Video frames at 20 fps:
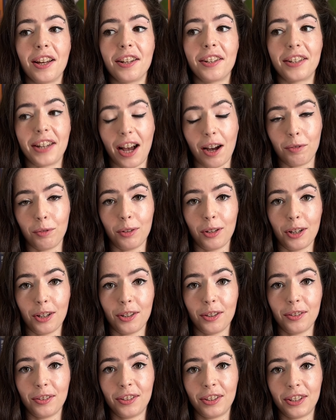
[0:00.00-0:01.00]

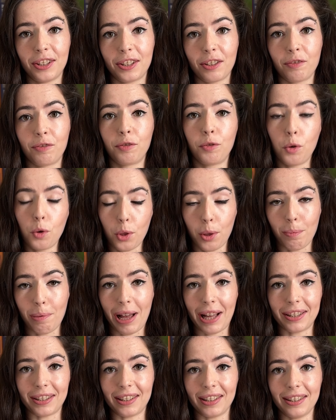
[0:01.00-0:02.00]
downloads for the
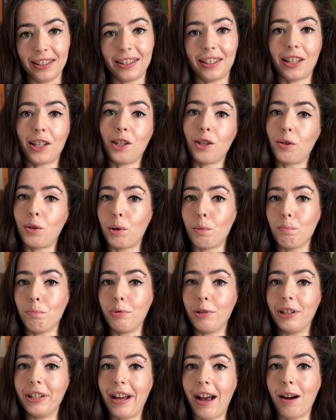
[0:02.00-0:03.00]
patterns that you can
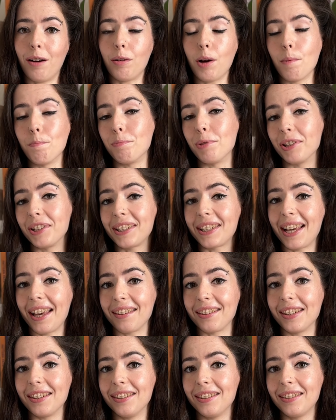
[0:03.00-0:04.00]
print out and put
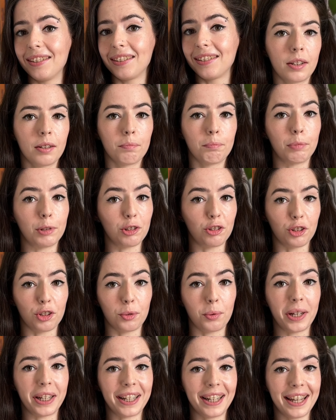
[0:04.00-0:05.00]
together. But just
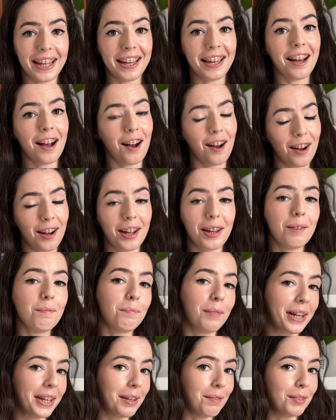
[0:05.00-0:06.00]
quickly, hi,
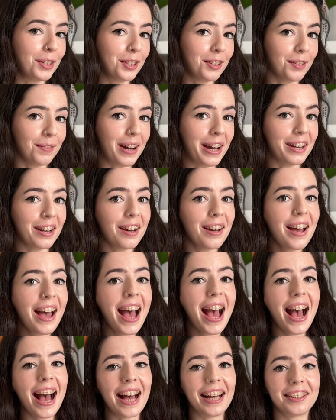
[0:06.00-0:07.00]
my name is Joanna
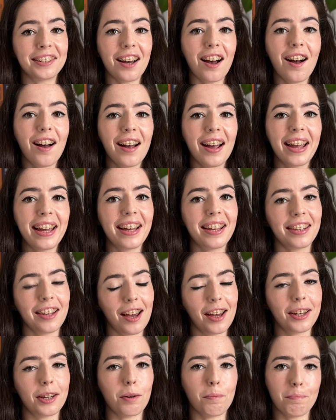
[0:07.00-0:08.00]
and I
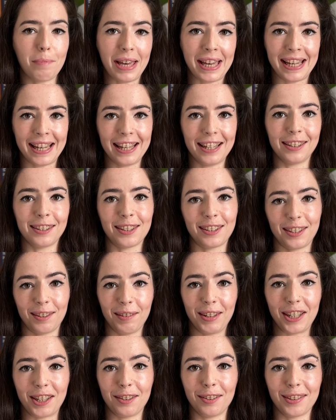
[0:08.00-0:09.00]
like making
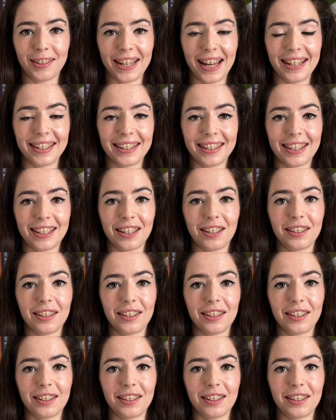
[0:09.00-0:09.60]
sewing content.